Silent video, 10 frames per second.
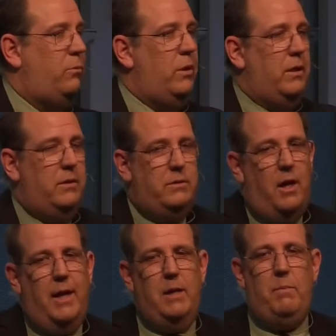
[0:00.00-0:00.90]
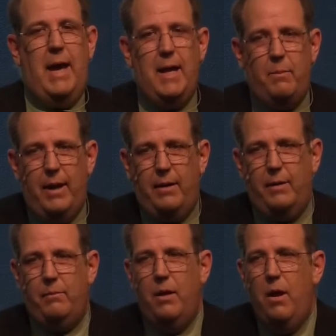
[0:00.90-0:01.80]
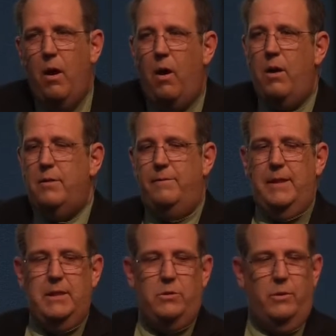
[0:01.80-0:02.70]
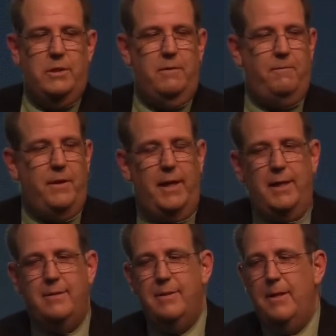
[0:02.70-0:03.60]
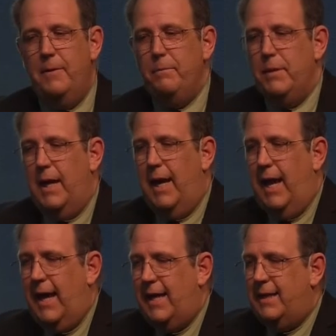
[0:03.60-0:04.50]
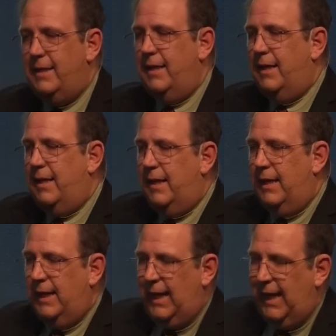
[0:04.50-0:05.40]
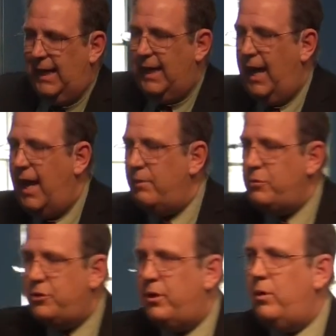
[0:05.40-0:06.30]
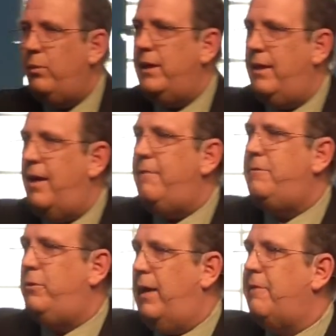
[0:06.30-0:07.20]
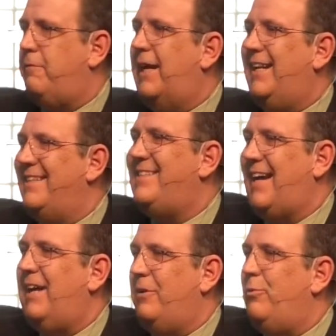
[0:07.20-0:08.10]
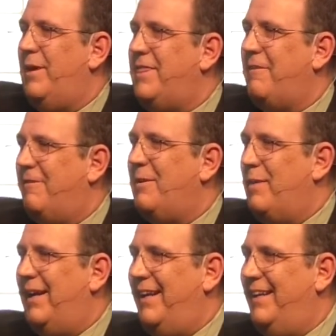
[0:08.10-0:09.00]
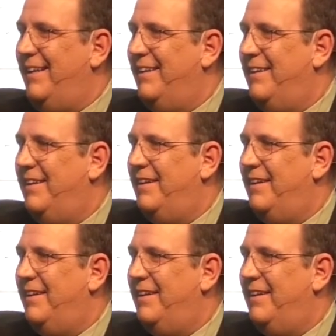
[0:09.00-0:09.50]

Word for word: were talking bad about him, all of these sorts of things. And he, I'm sure, would love to have reconciled with everybody.